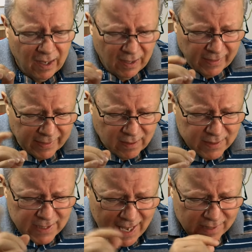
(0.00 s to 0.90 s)

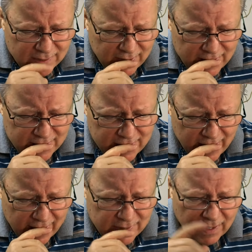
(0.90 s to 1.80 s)
Ecclesiastes
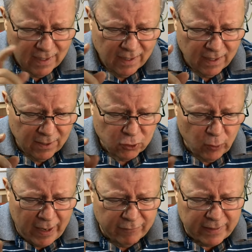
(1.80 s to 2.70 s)
says,
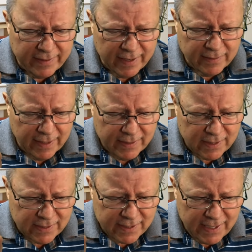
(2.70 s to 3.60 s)
to everything there
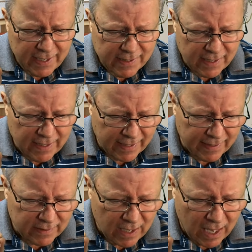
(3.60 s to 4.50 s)
is a season and
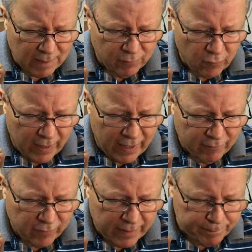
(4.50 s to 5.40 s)
a time for
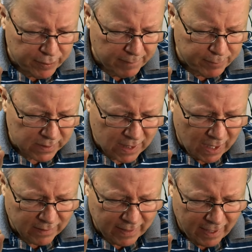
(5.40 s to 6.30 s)
every purpose
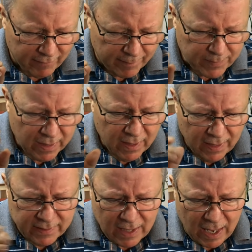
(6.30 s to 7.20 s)
under heaven.
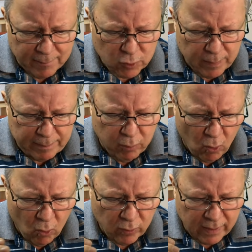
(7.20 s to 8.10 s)
A time to be
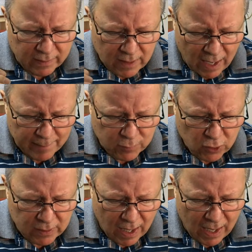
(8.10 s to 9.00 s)
born, a time
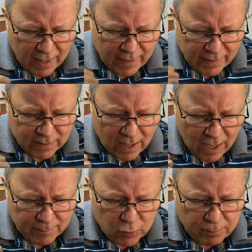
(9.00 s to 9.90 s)
to die, and a
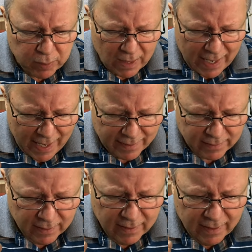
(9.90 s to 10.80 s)
time to plan.
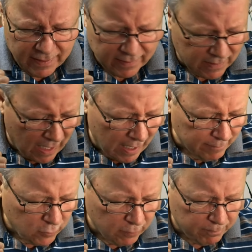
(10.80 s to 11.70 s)
And a
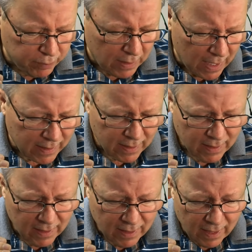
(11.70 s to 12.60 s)
time to pluck
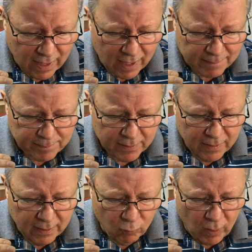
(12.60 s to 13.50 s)
up
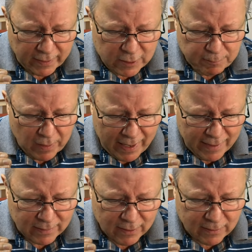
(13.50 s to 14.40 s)
what is
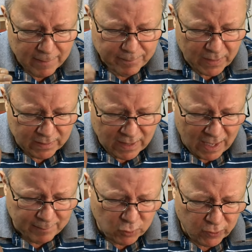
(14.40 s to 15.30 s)
planted, a
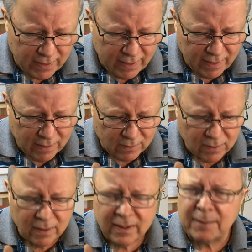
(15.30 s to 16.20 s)
time to
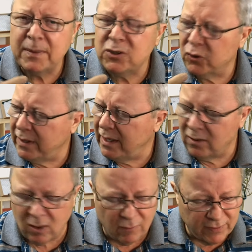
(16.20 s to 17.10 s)
kill. That means you
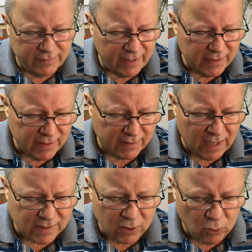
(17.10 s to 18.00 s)
kill off the things that
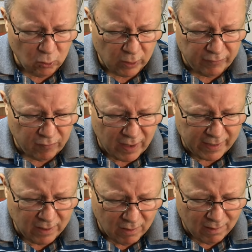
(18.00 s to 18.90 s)
doesn't
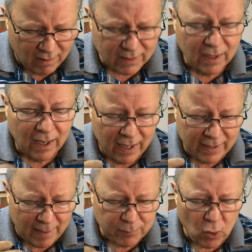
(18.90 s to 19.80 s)
glorify God.
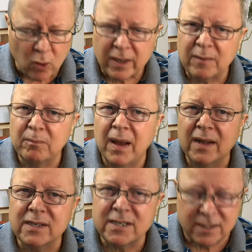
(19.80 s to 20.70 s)
And I'm talking
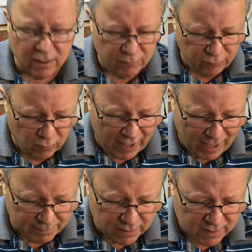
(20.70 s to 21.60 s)
about sinful
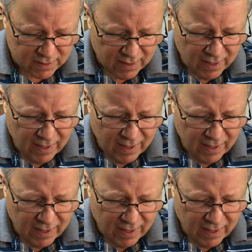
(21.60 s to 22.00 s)
habits.